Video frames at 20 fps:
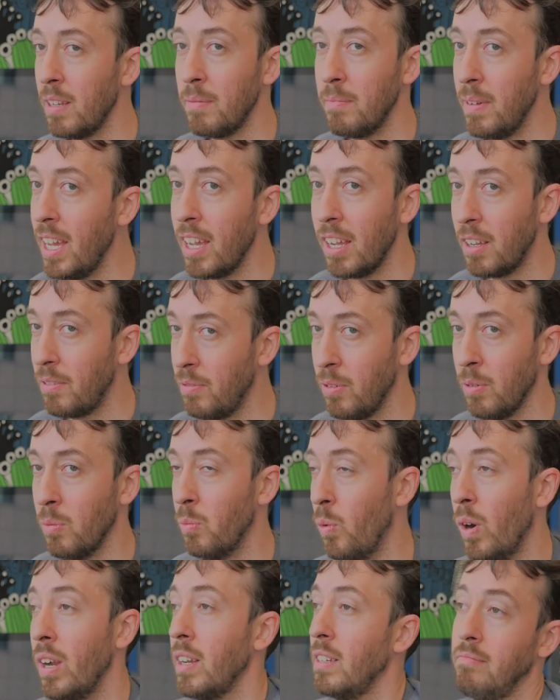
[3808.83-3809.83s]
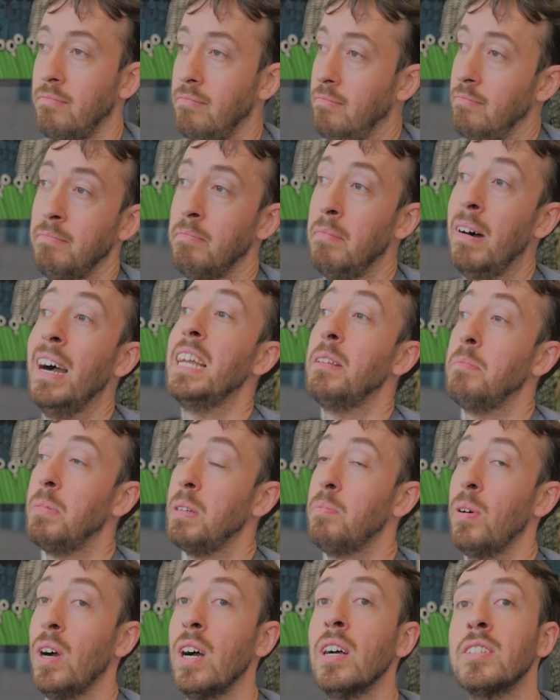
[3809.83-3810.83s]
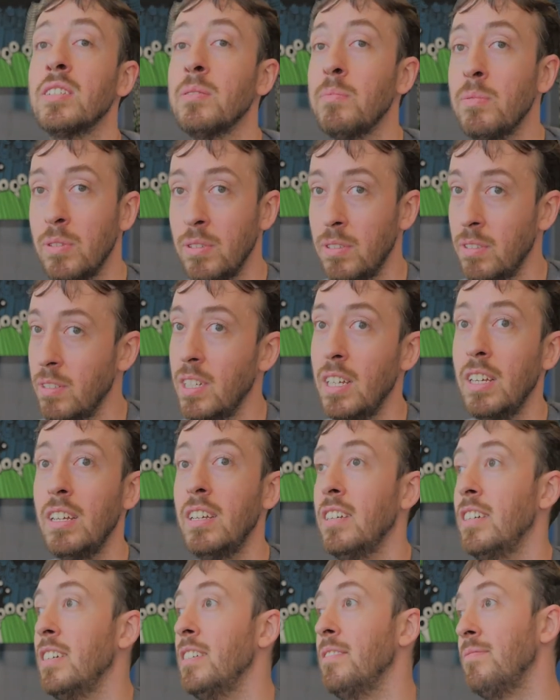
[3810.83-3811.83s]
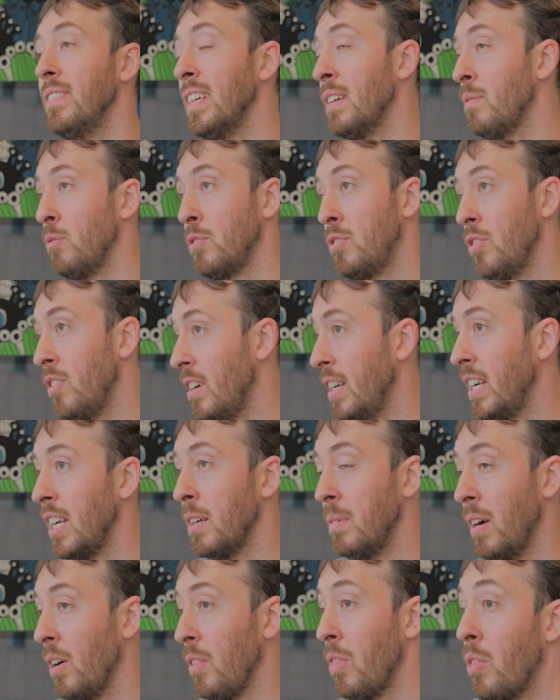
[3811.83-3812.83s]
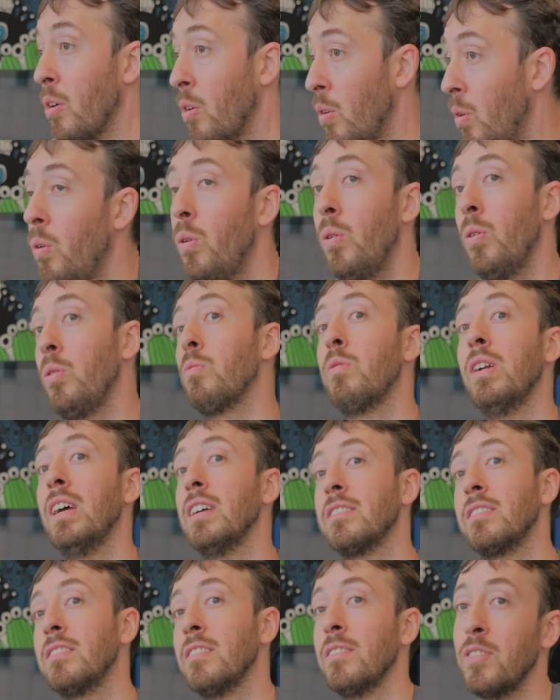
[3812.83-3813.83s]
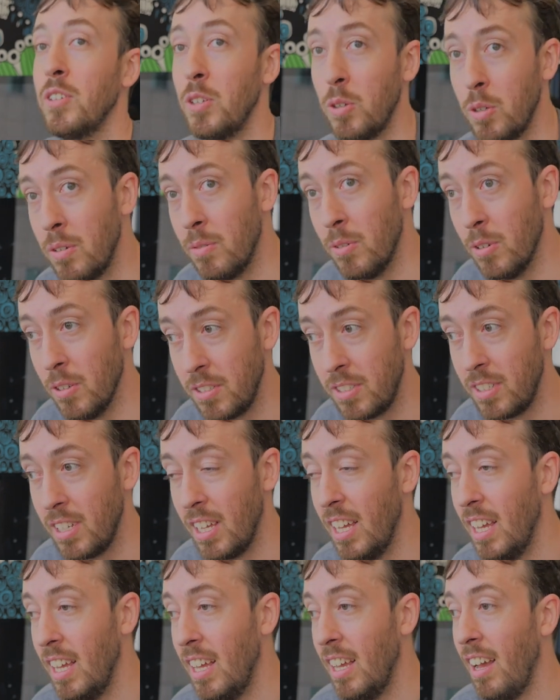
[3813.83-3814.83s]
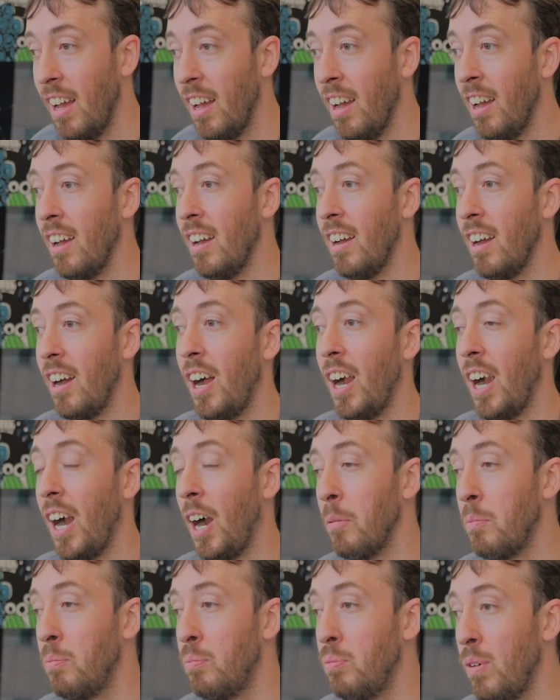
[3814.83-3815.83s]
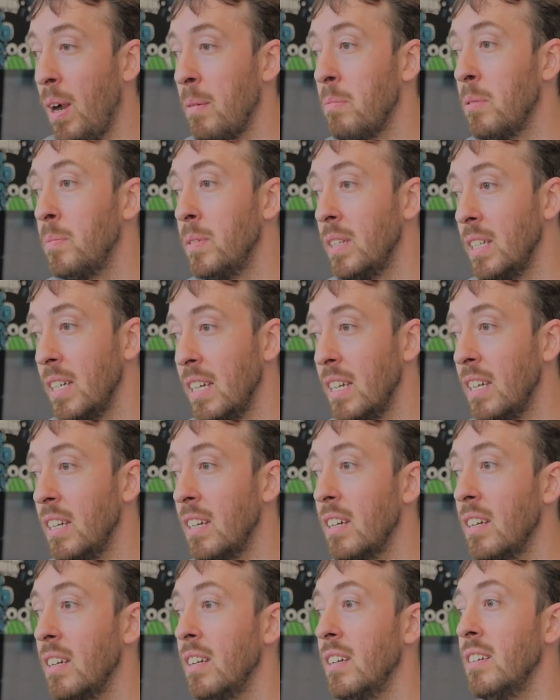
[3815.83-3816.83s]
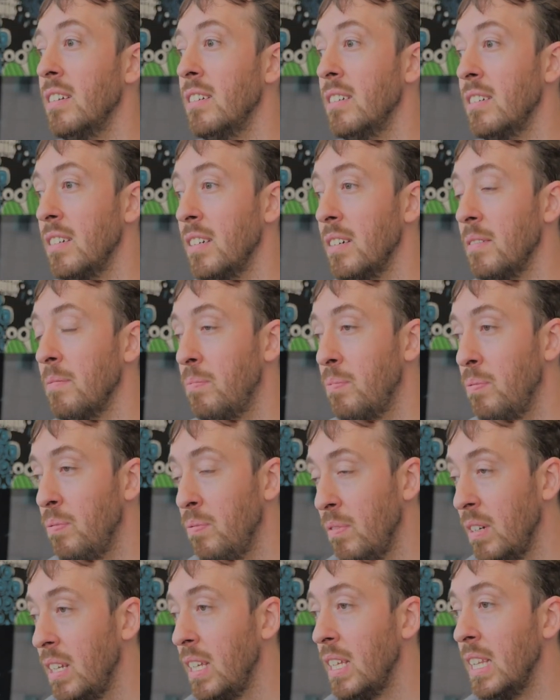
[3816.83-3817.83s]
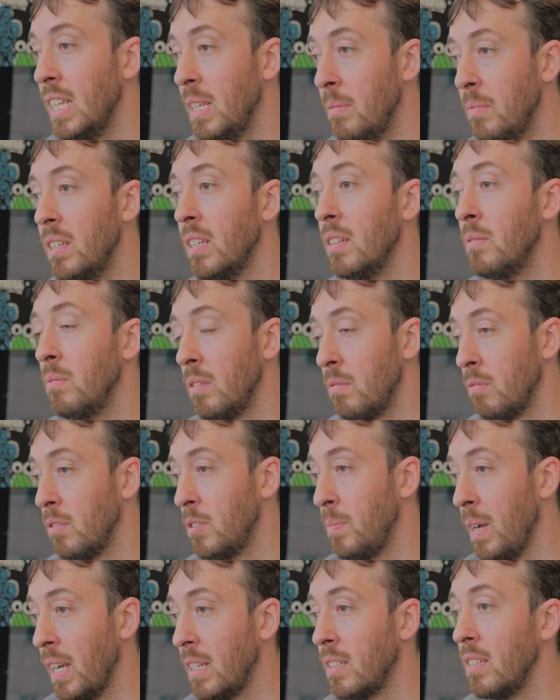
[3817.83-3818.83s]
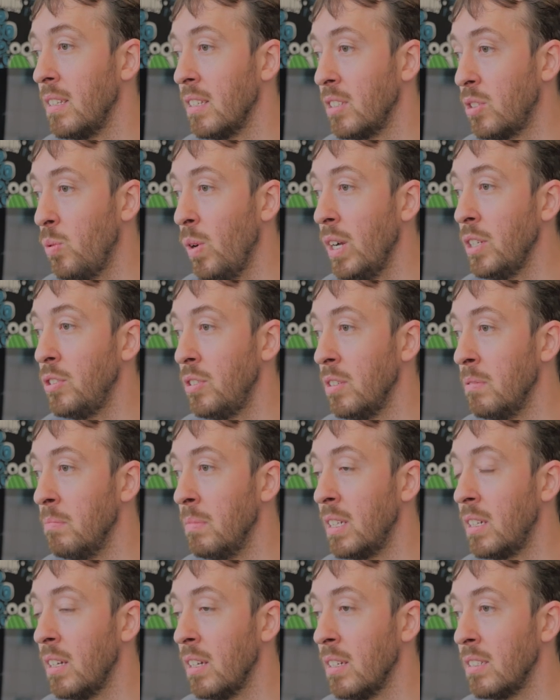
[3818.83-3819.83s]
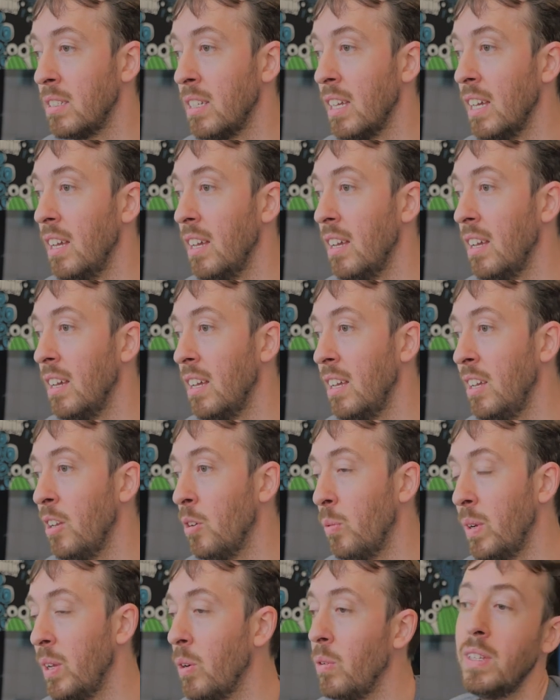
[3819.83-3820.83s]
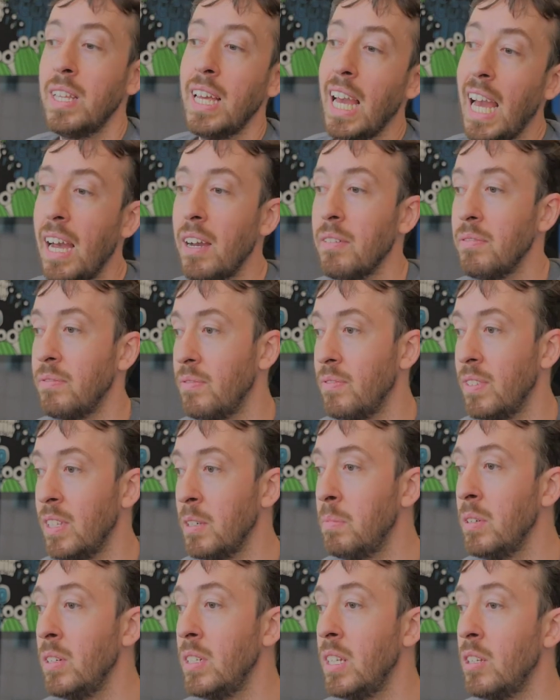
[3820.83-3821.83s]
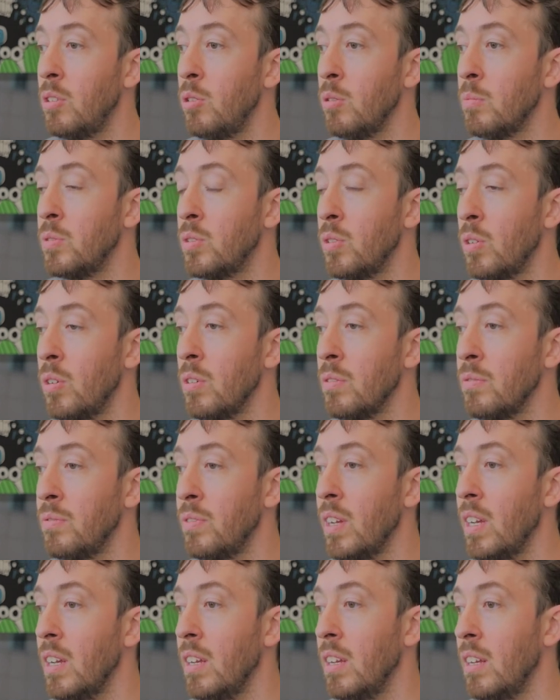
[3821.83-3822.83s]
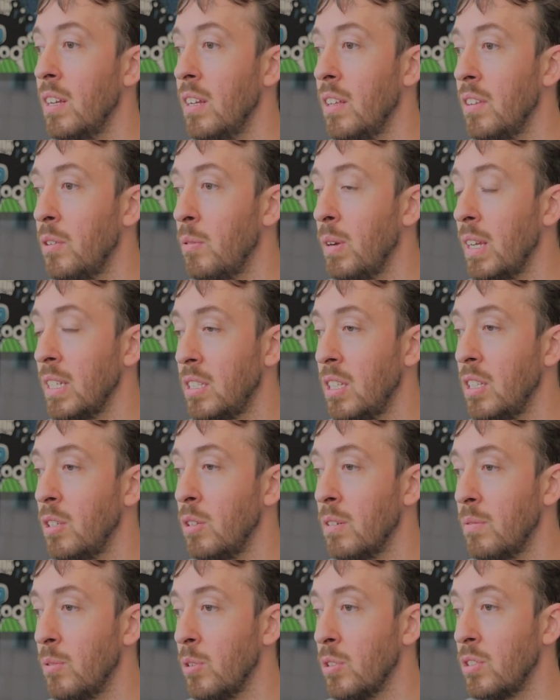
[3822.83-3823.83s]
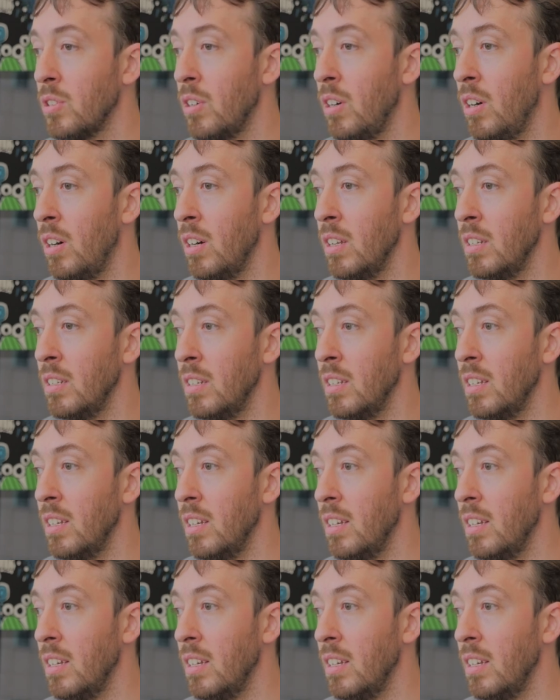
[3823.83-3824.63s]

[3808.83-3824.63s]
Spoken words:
We can make for what might be possible if we're talking about the whole rest of the universe are probably pretty limited with respect to this question, because, you know, we only have the ability to observe the rest of the universe on,